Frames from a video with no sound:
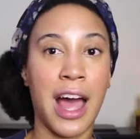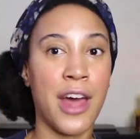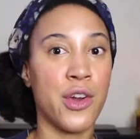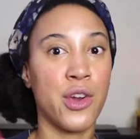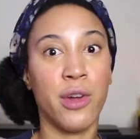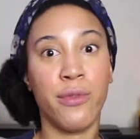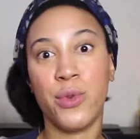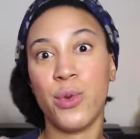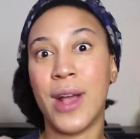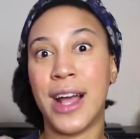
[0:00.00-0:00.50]
I
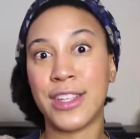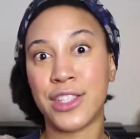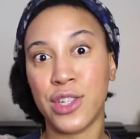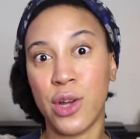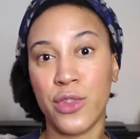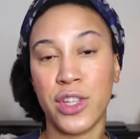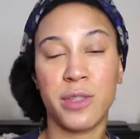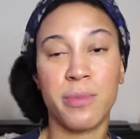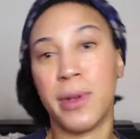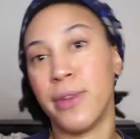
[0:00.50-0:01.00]
don't know if you guys
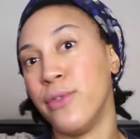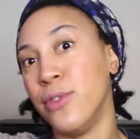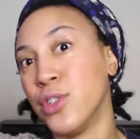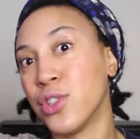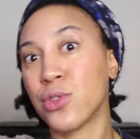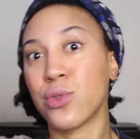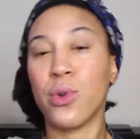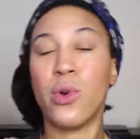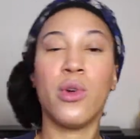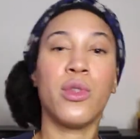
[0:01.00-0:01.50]
know this, but if you
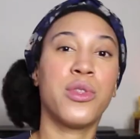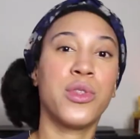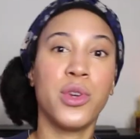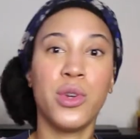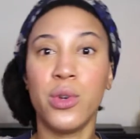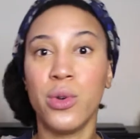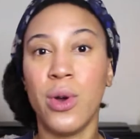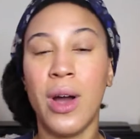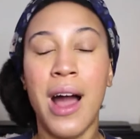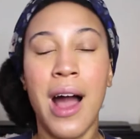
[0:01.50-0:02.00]
scroll
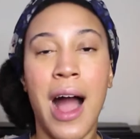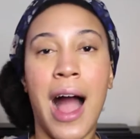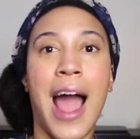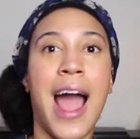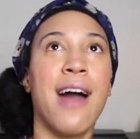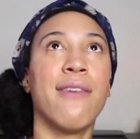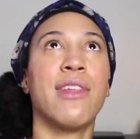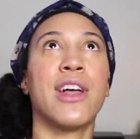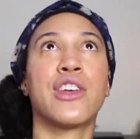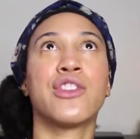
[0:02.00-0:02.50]
through, I
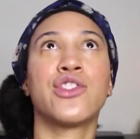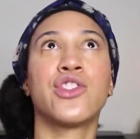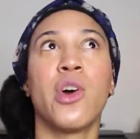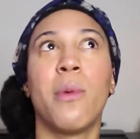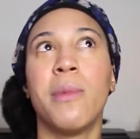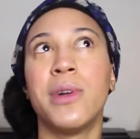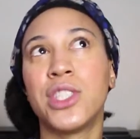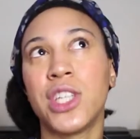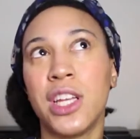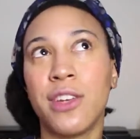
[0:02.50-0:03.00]
have like so
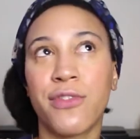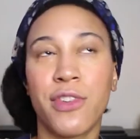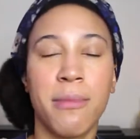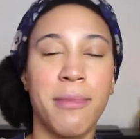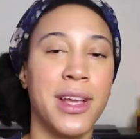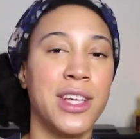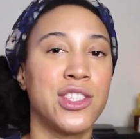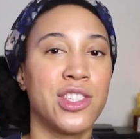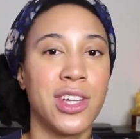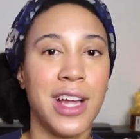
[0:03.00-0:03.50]
much
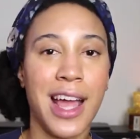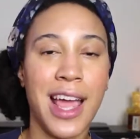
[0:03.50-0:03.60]
information.